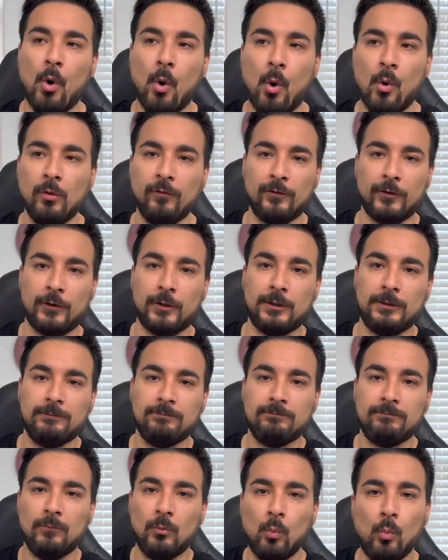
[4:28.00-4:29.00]
over
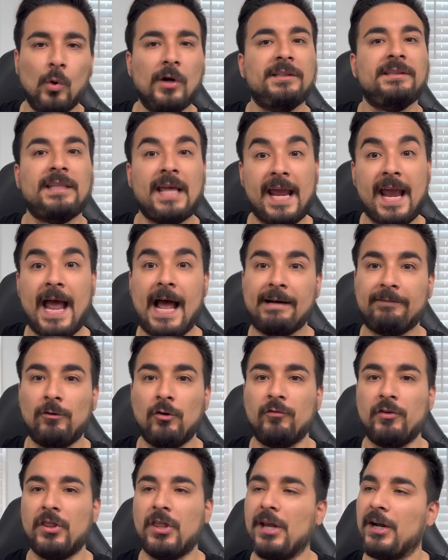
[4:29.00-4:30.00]
what they have
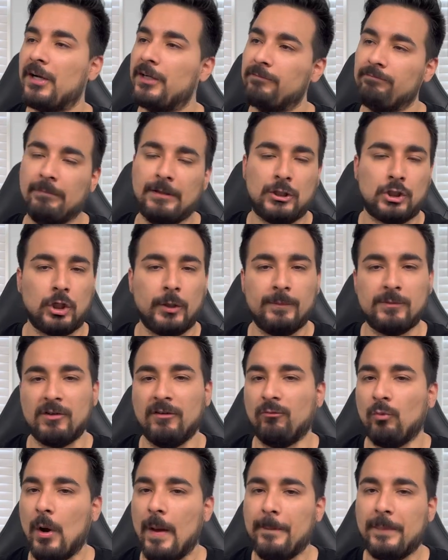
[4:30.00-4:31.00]
over there in terms
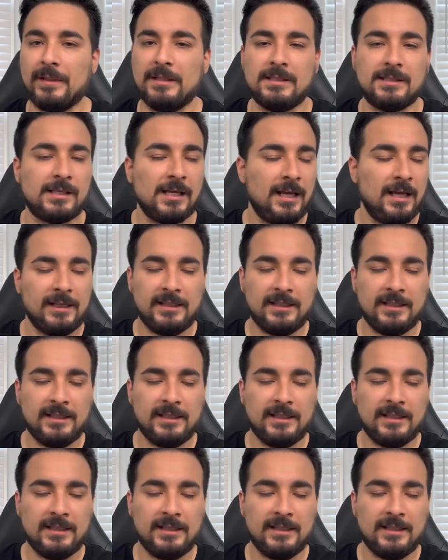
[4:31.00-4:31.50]
of weapons.